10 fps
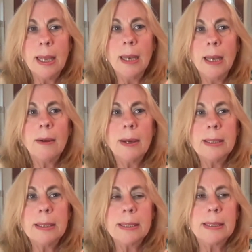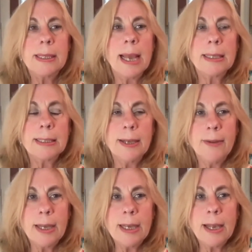increases the
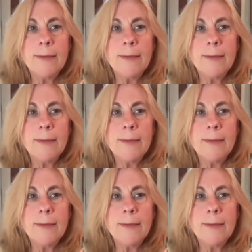activity